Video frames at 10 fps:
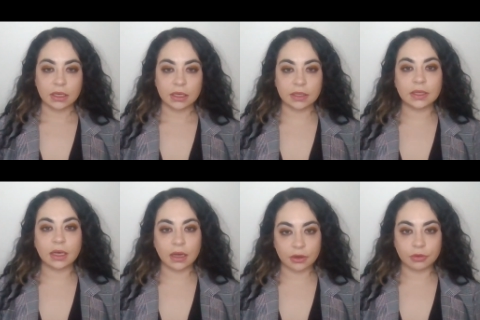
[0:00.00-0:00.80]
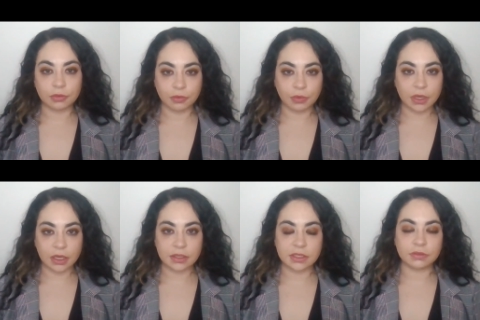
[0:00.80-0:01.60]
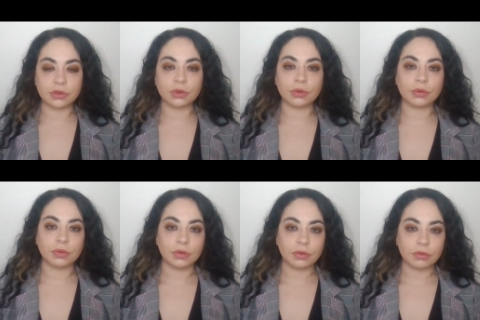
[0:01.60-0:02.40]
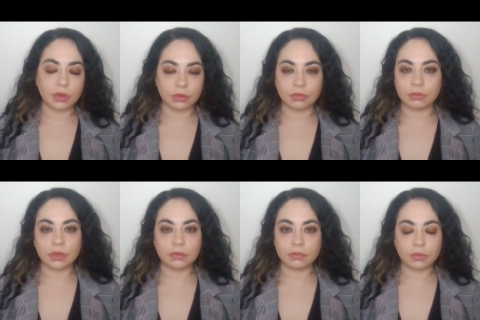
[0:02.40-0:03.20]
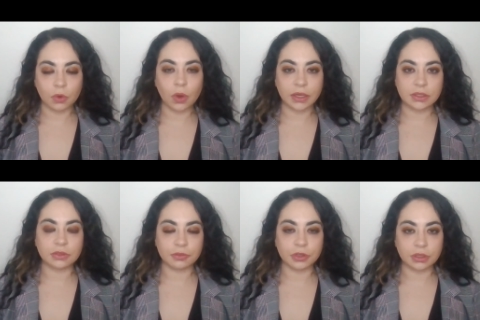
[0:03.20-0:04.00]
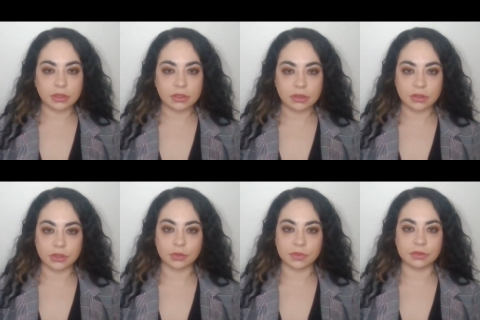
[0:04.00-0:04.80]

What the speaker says: in the Idaho 4 case, even though they're quite different in terms